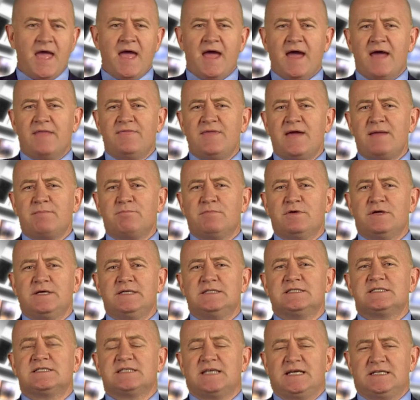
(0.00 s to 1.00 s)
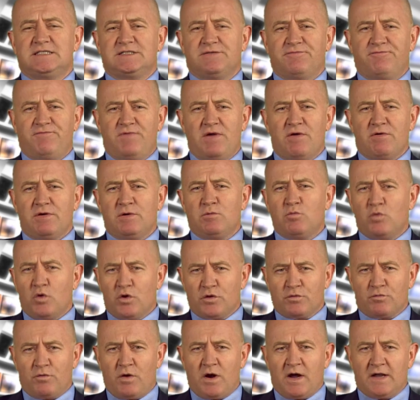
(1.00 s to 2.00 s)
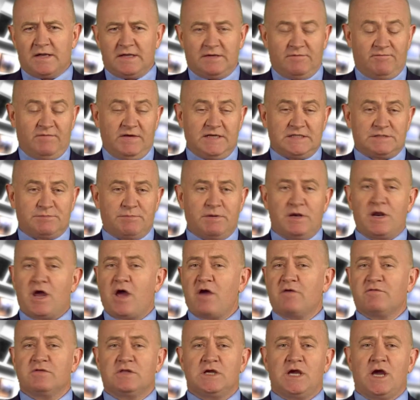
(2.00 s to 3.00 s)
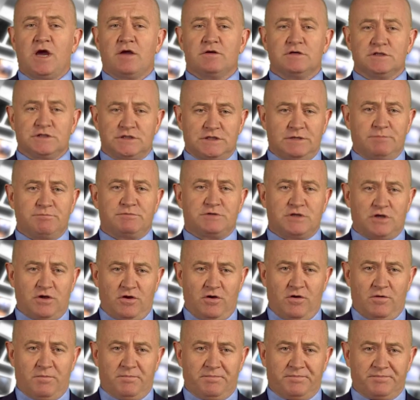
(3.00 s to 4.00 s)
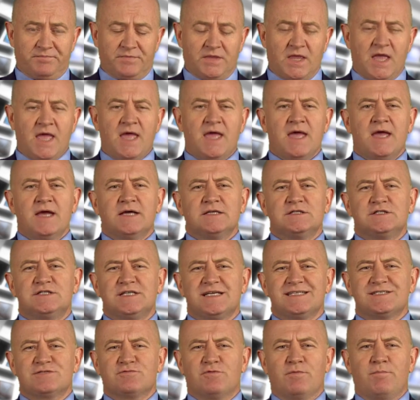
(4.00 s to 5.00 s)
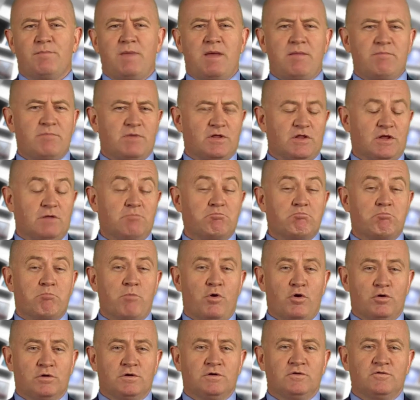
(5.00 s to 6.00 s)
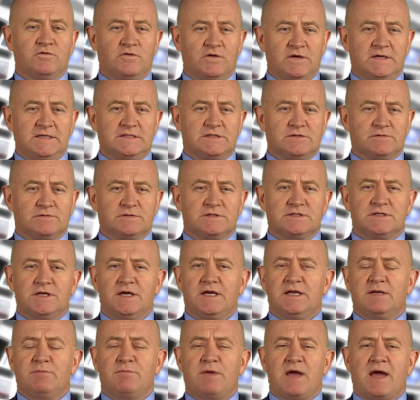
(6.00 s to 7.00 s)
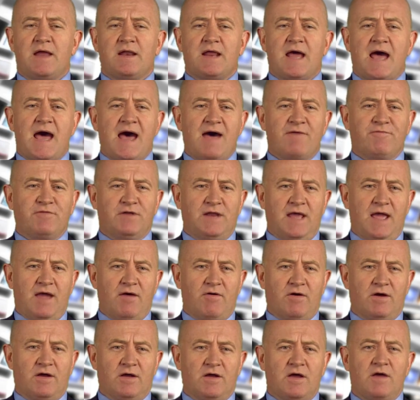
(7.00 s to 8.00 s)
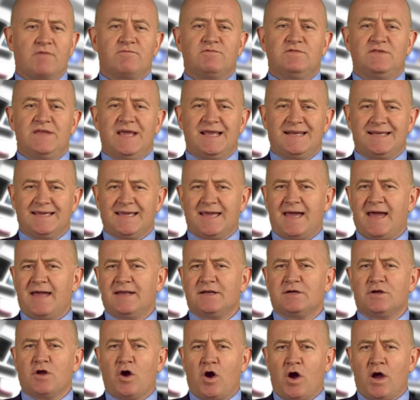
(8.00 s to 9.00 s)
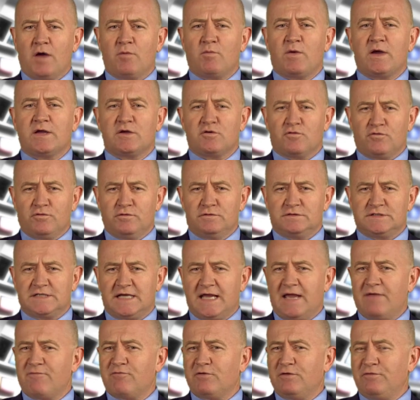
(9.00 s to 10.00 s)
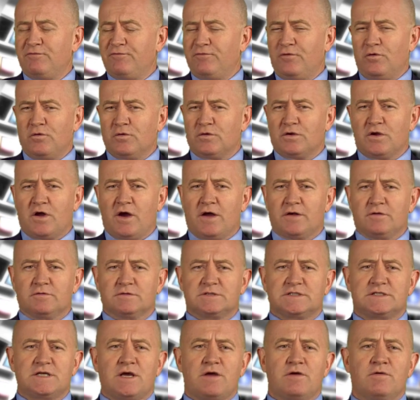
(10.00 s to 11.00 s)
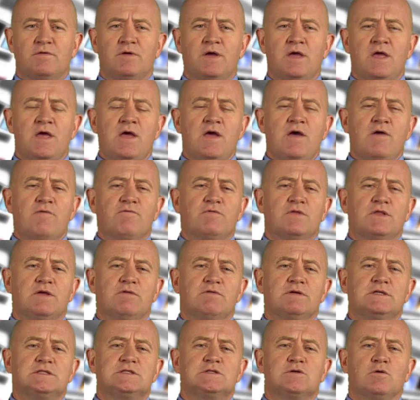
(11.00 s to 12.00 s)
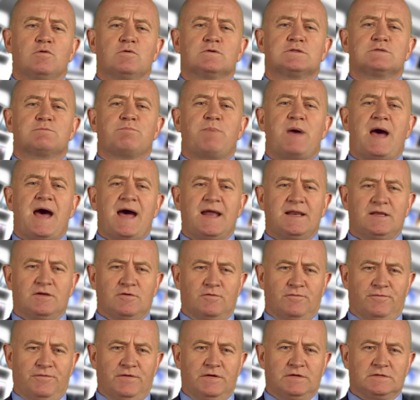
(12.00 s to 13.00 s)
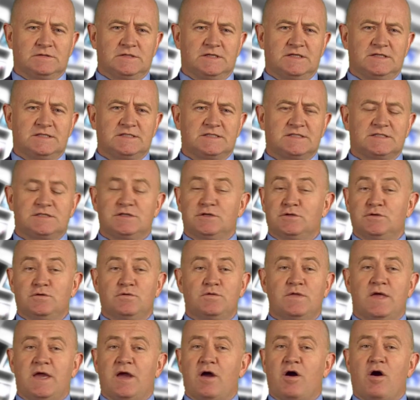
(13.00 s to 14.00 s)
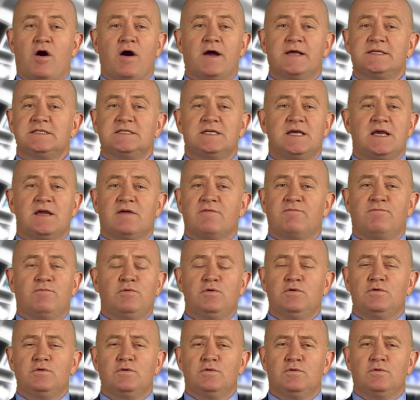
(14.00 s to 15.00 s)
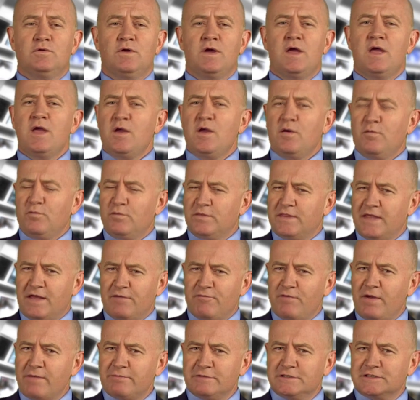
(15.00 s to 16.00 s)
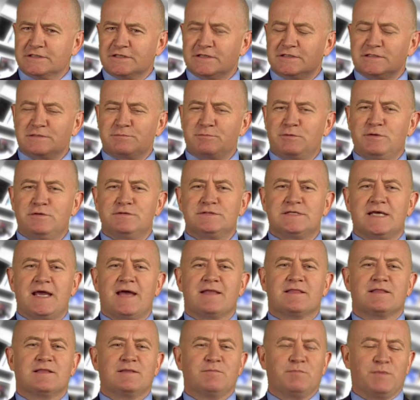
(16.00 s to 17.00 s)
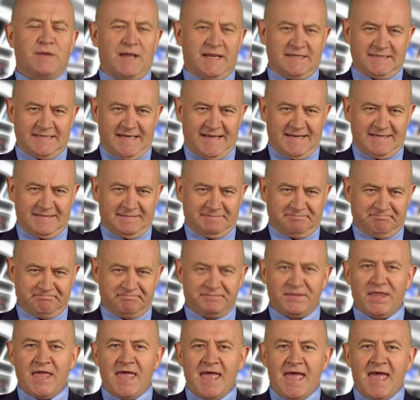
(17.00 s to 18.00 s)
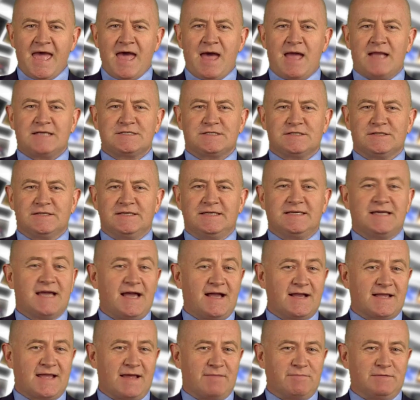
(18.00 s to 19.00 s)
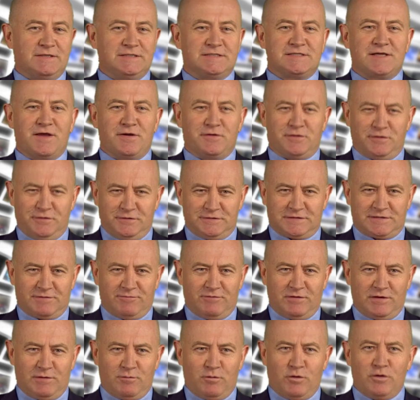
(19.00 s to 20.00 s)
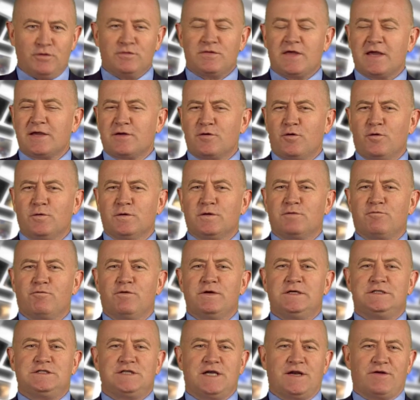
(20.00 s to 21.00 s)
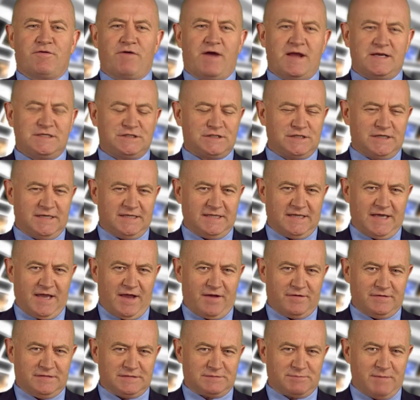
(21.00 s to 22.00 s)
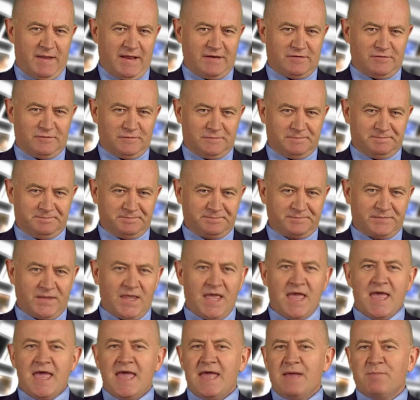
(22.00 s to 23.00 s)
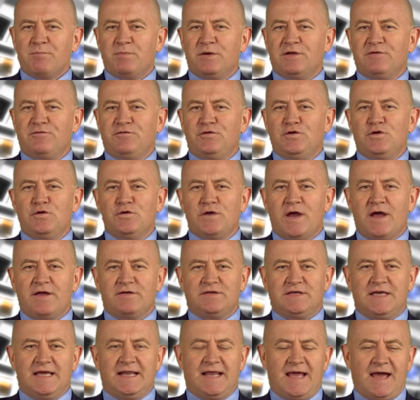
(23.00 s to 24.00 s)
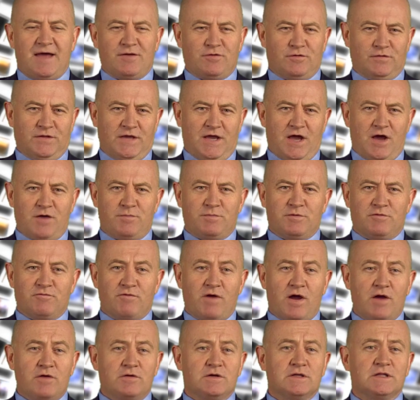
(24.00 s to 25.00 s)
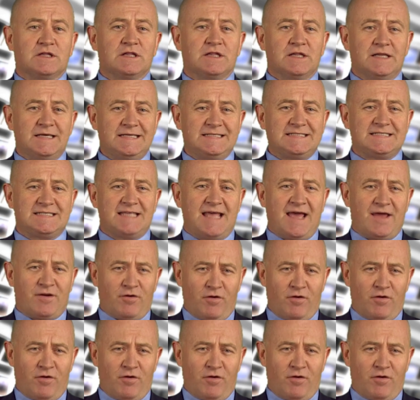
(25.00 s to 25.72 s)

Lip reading: and that means it's a very worthwhile investment over the ownership term. Just remember that modern diesels need about half an hour of dedicated highway cruising every fortnight or so for their exhaust particle filters to do their high-tech voodoo with that rubbish that spews out the blunt end. Actually, car companies don't use the V word, they call it regeneration in the owner's manual. But if you don't get out on the open road at least that